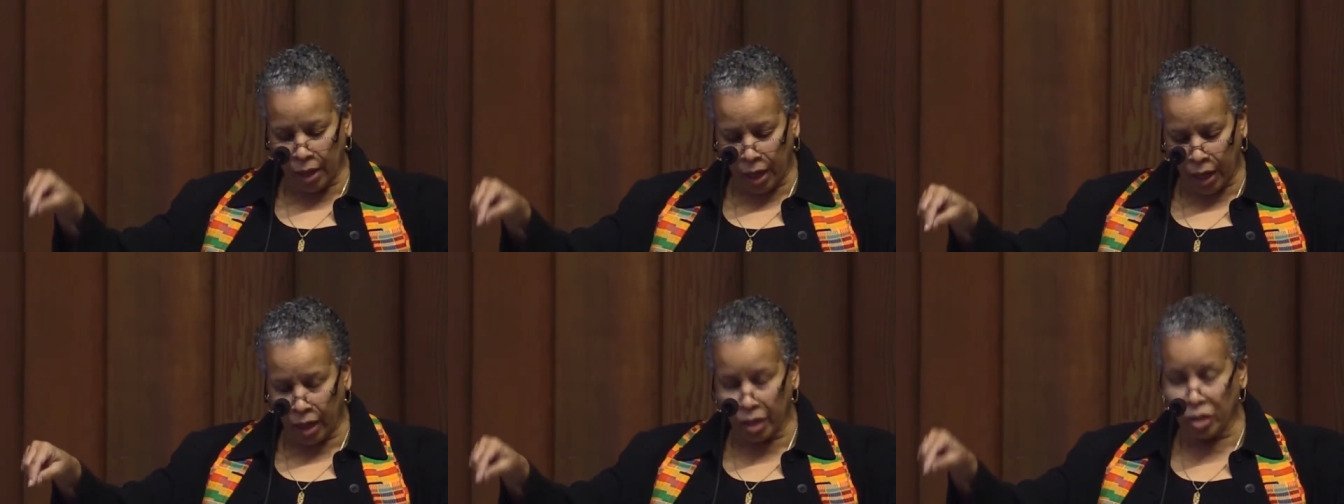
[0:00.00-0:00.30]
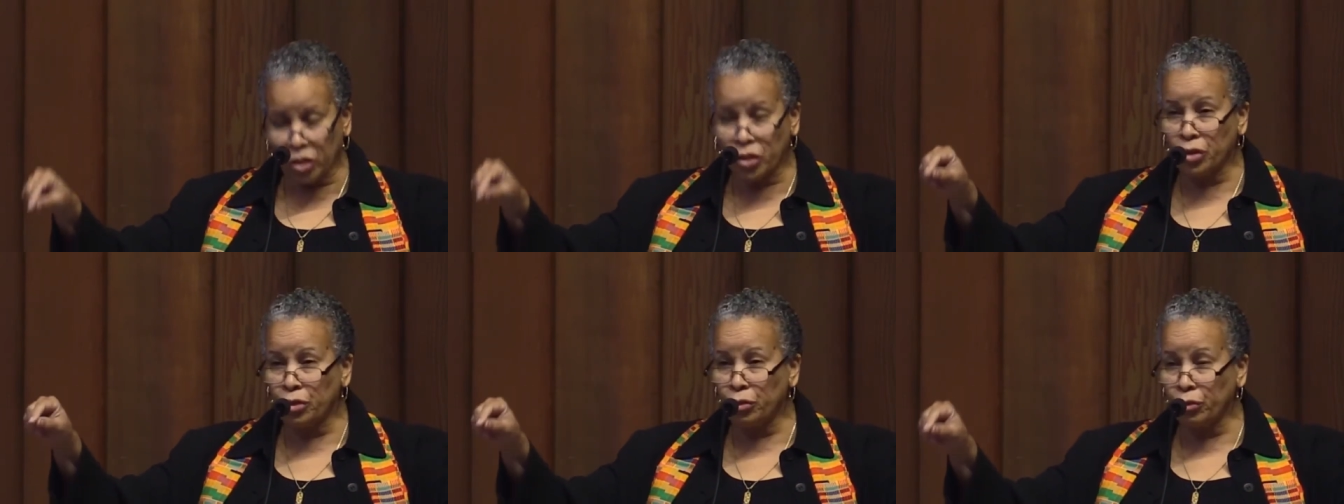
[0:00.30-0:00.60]

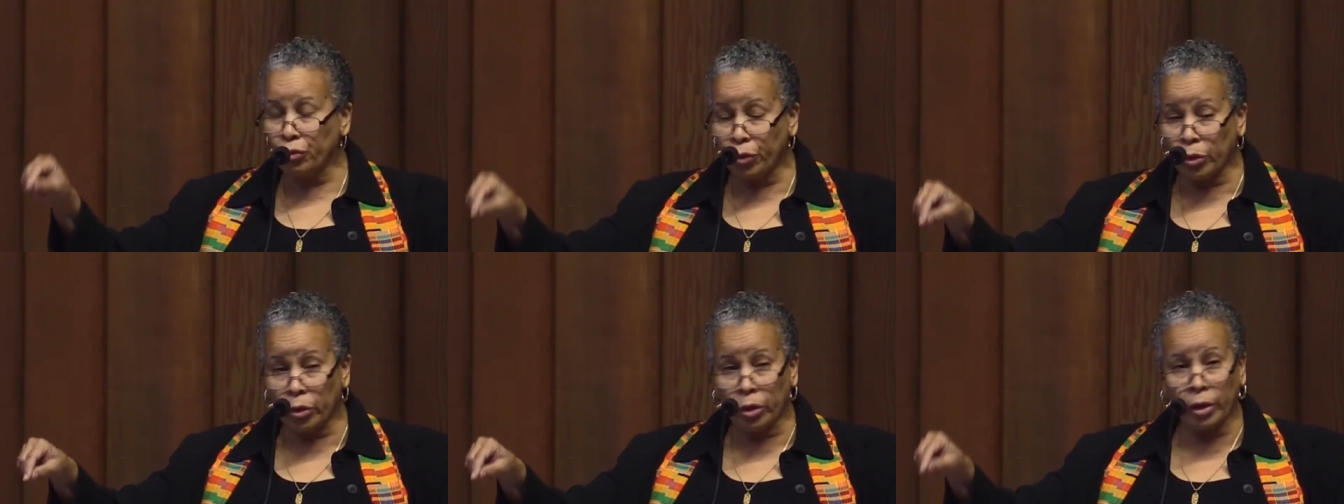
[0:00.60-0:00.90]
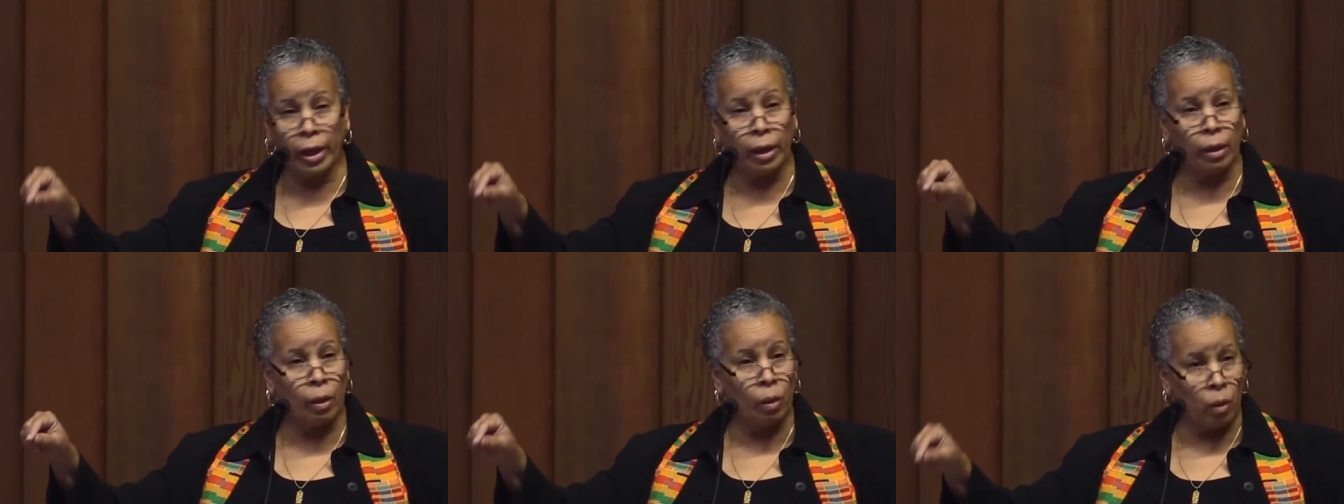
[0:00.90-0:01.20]
action for
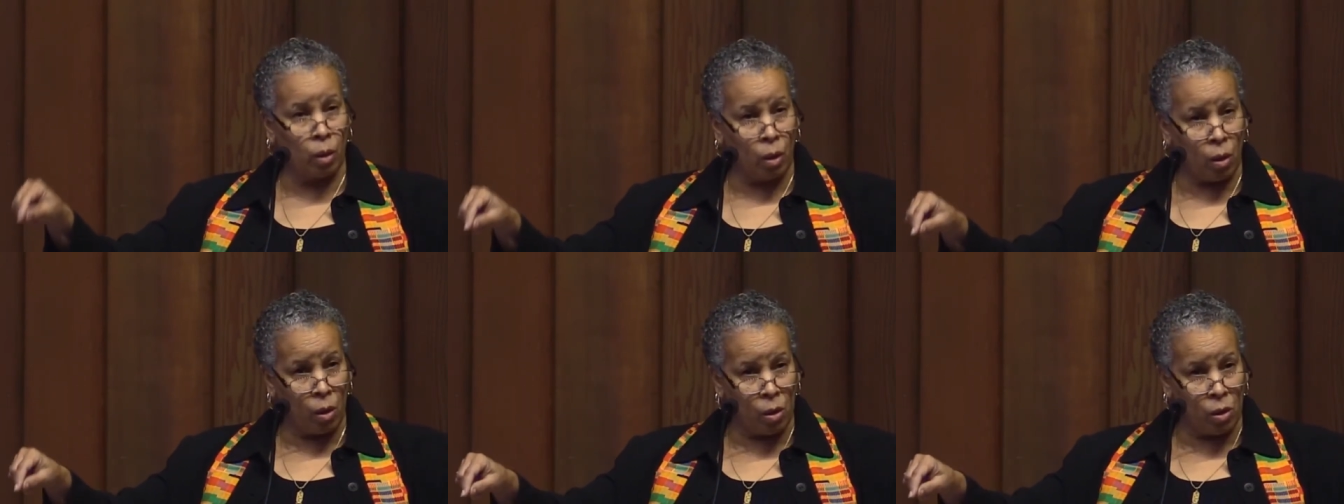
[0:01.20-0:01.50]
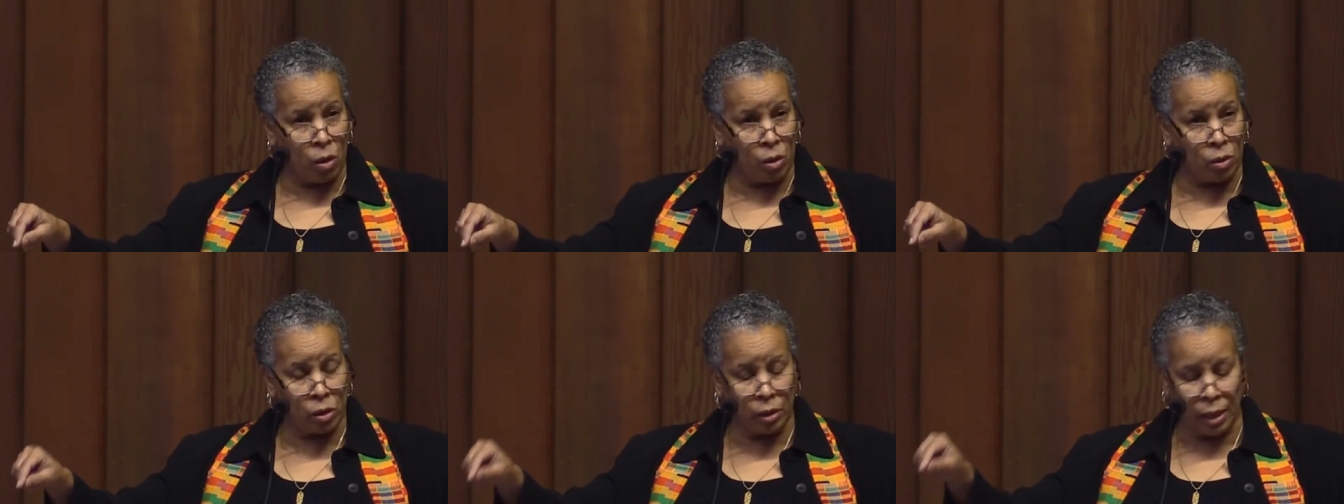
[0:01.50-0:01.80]
a
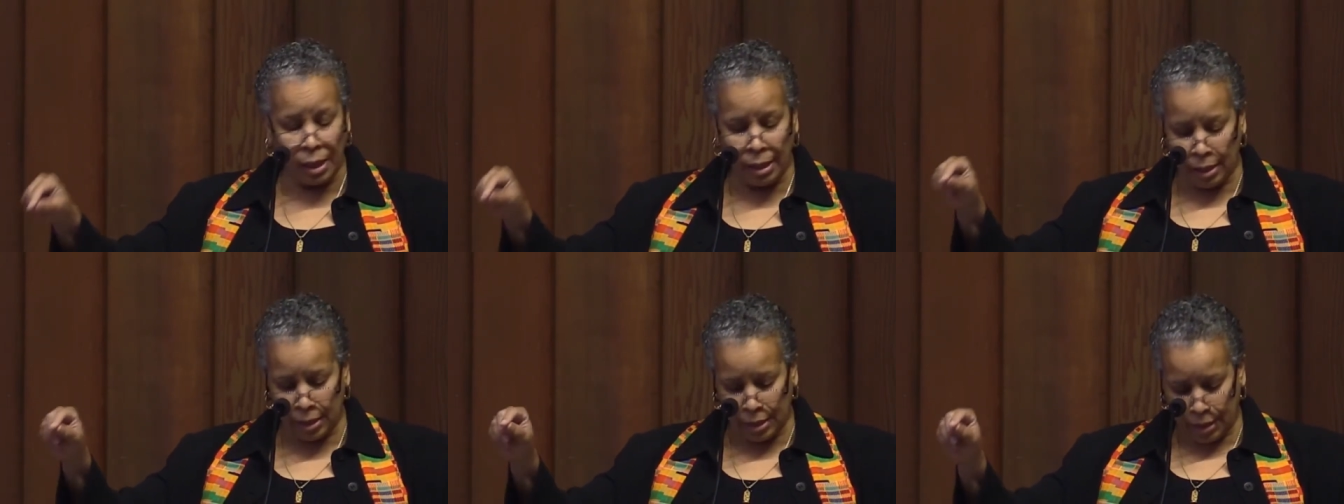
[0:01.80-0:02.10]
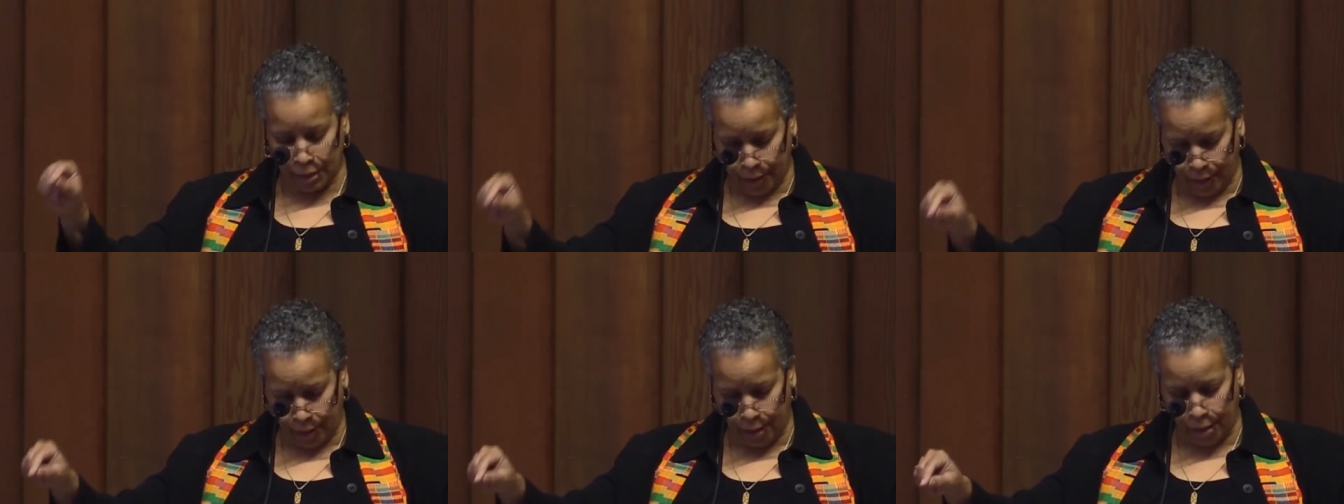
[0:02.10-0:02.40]
long
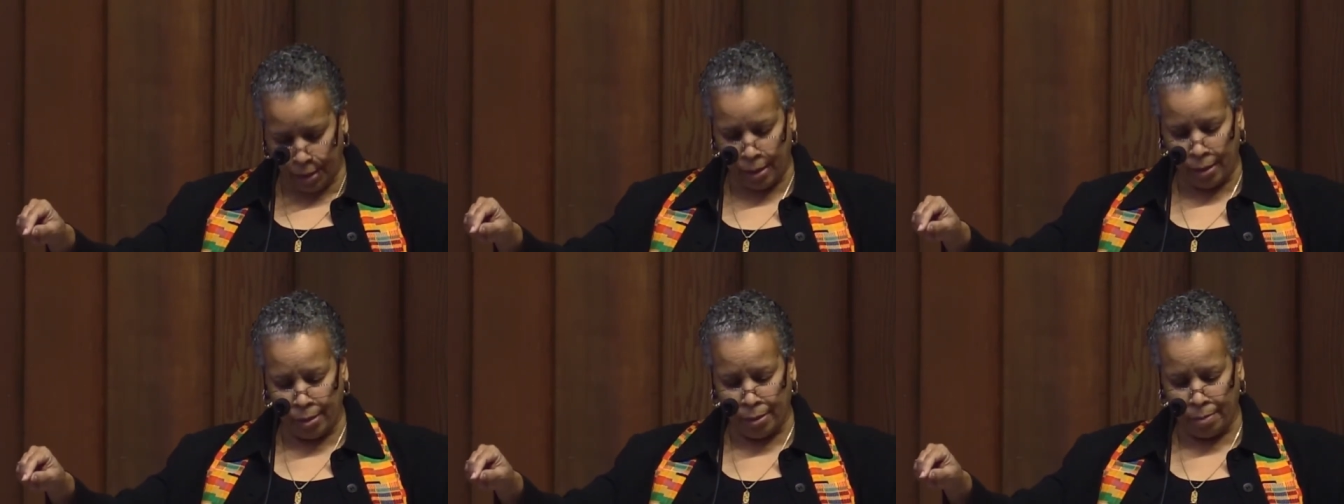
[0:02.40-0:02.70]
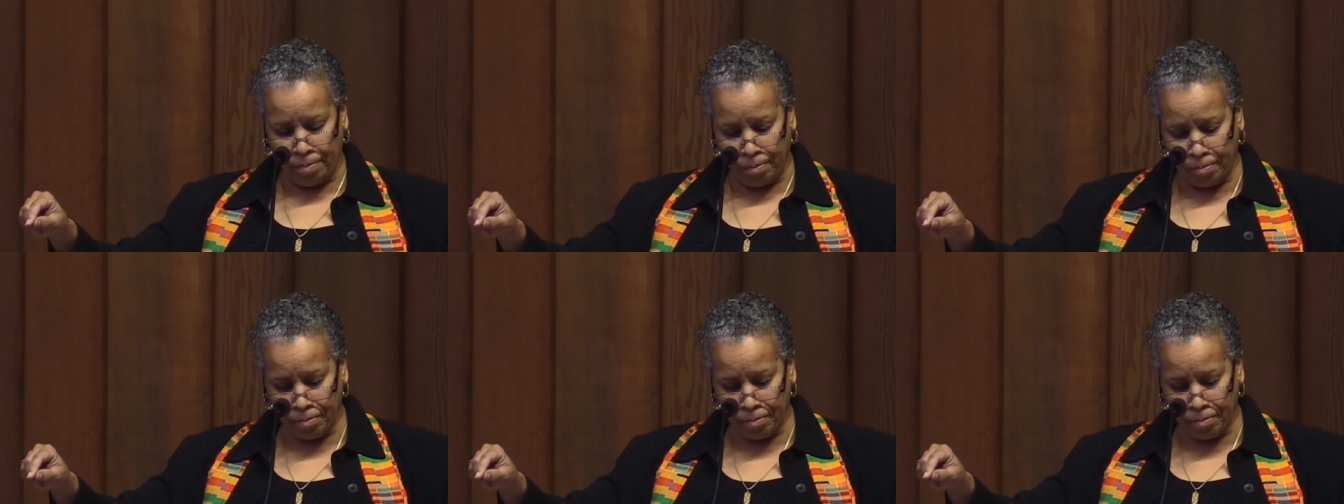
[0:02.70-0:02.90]
time.